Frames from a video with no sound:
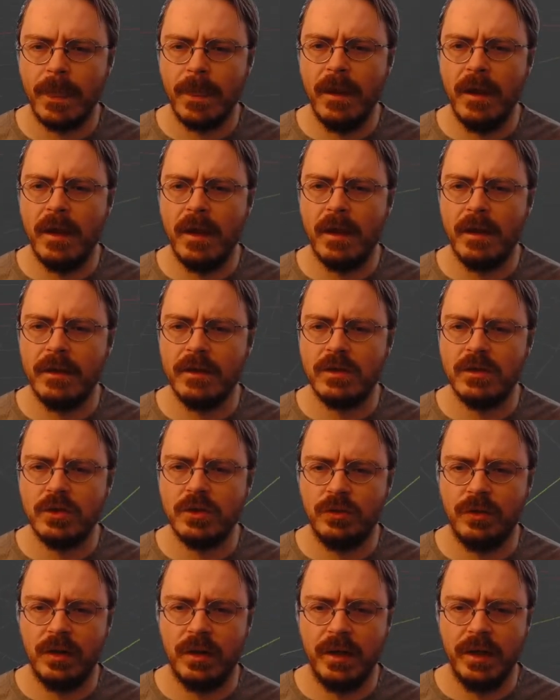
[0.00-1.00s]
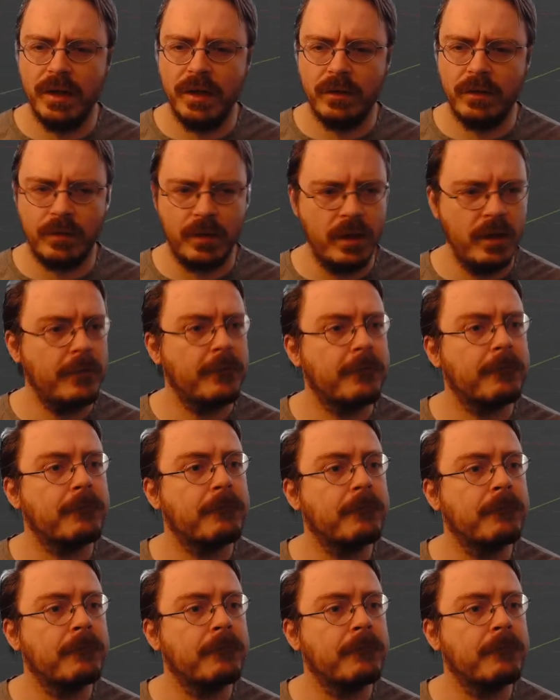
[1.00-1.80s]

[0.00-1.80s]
Yeah, that's tree-like, right?